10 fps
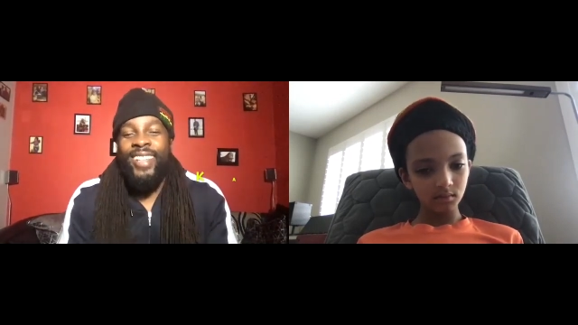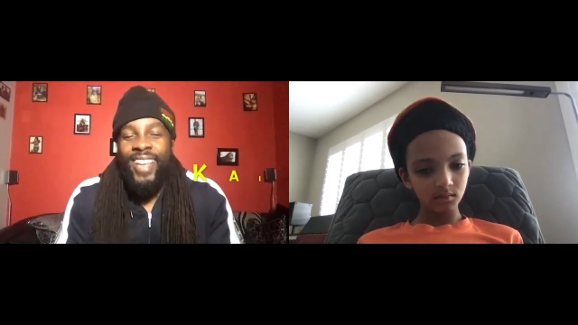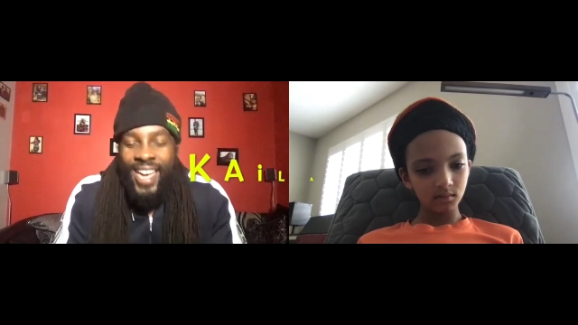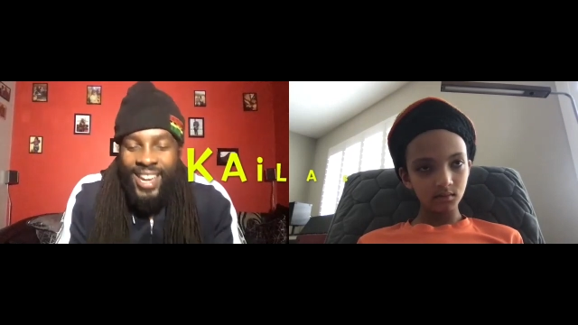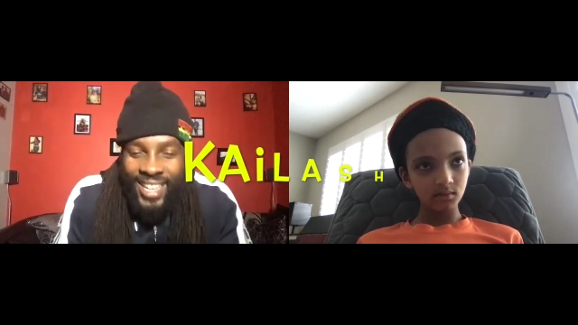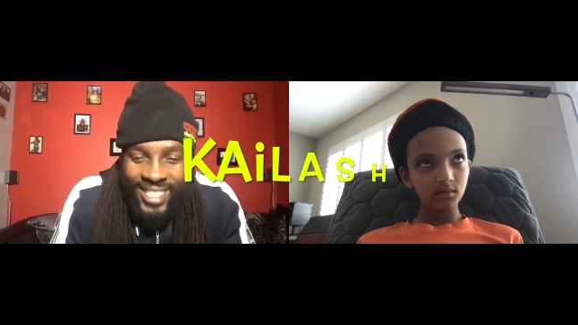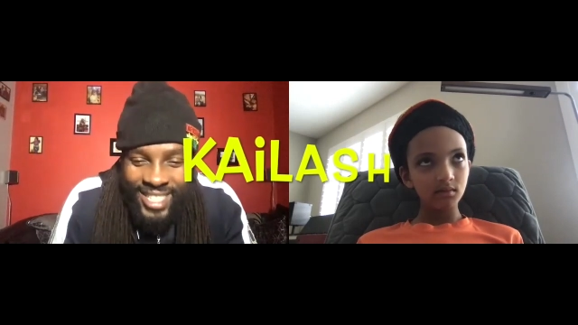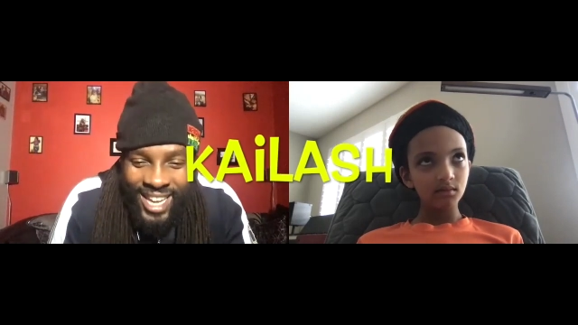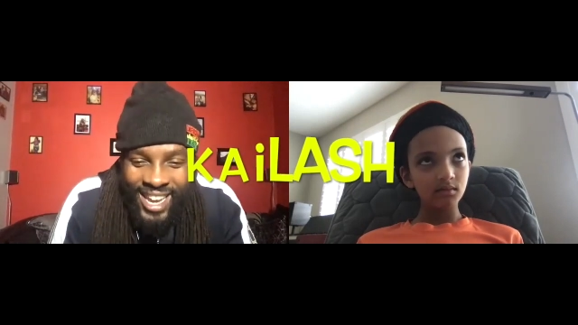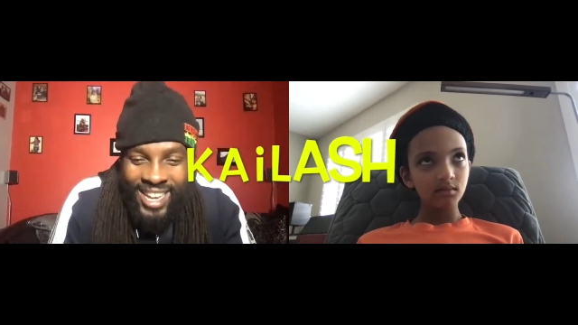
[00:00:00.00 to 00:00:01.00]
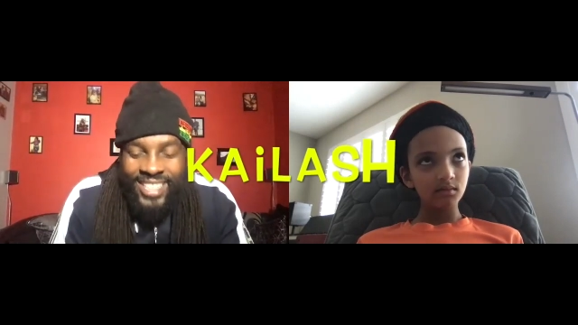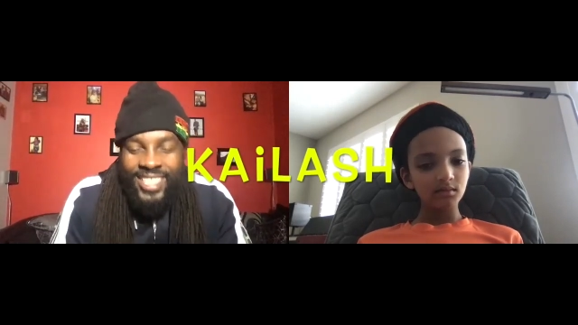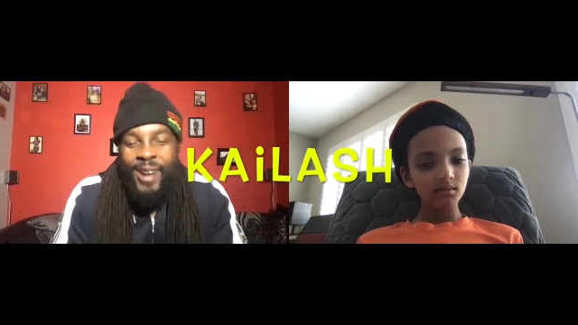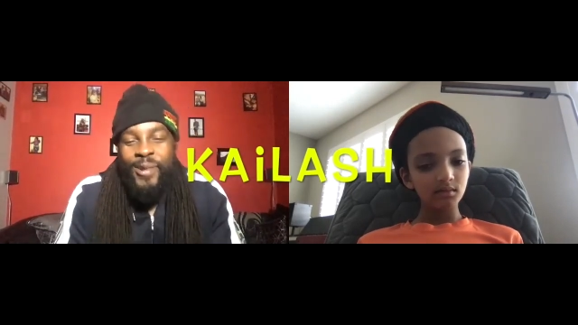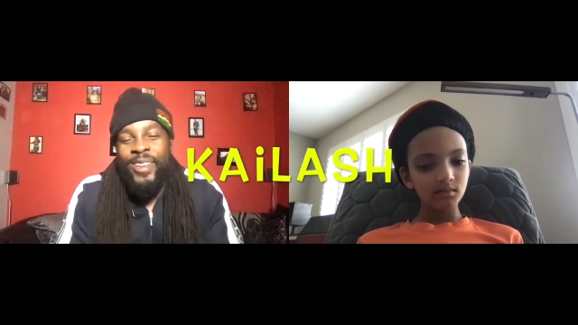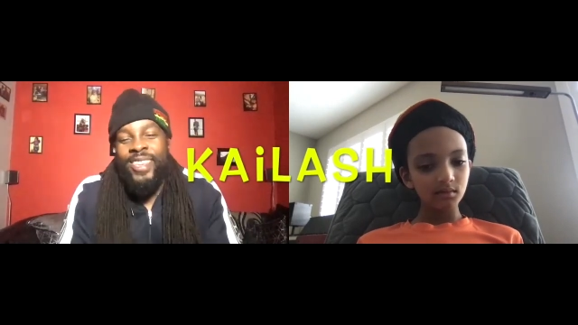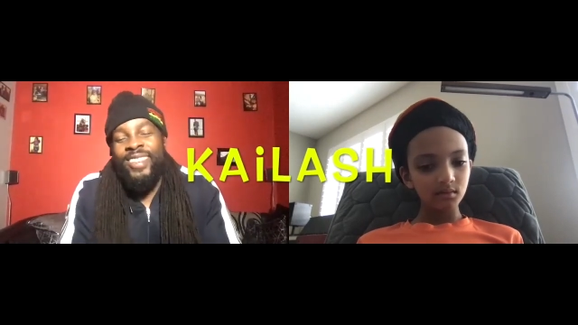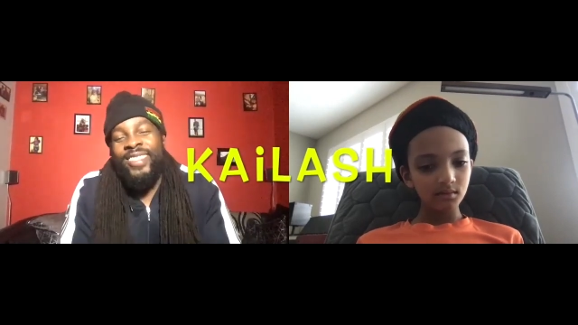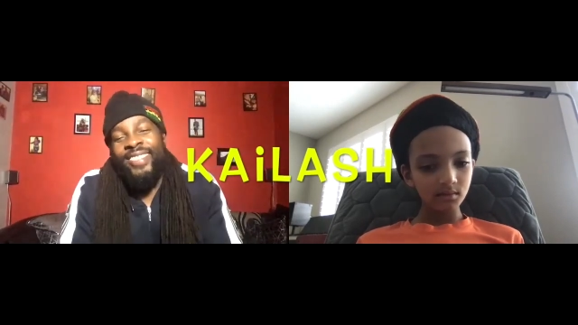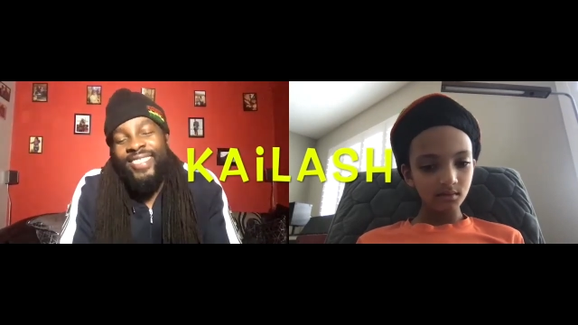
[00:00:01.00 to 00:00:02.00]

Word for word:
Speaker 1: Kailash. Kailash, how are you?